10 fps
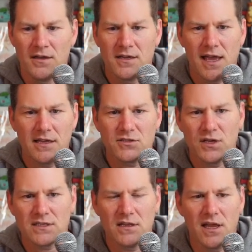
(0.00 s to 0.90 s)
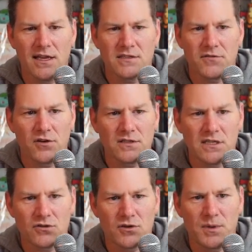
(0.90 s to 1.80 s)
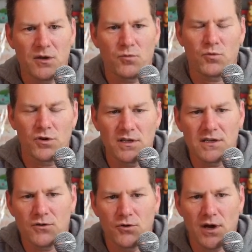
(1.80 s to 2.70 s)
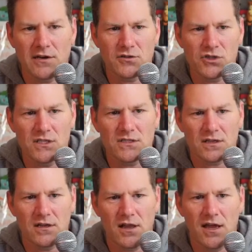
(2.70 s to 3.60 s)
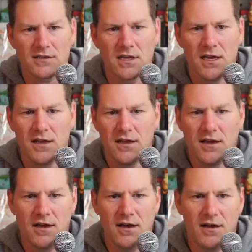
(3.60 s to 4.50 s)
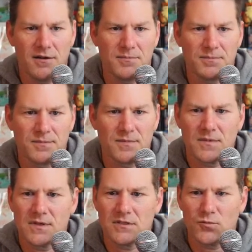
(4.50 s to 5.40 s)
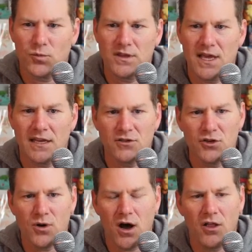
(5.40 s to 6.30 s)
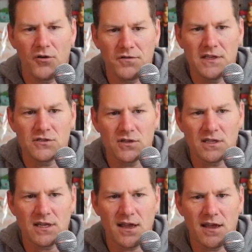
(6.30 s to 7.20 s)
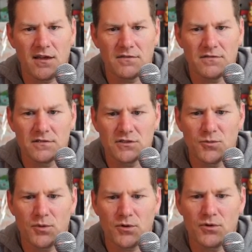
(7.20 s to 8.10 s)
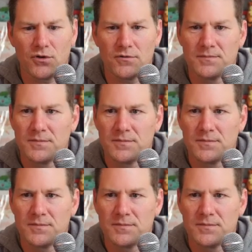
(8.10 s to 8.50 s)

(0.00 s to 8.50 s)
As you hit the light different, these are going to be really cool energies to collect with that new holo feature that they have. Super cool.